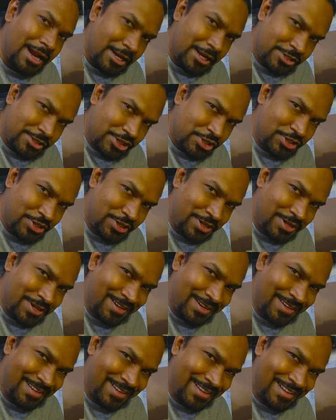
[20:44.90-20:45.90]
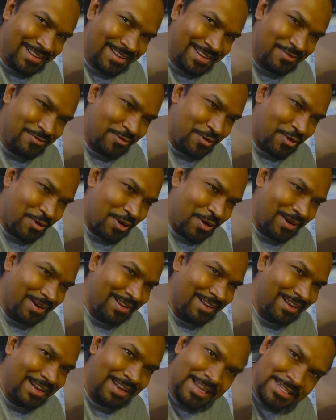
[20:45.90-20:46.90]
structure for
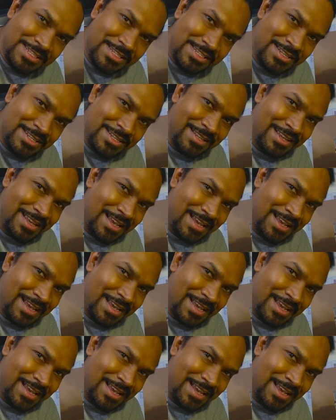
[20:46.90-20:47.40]
list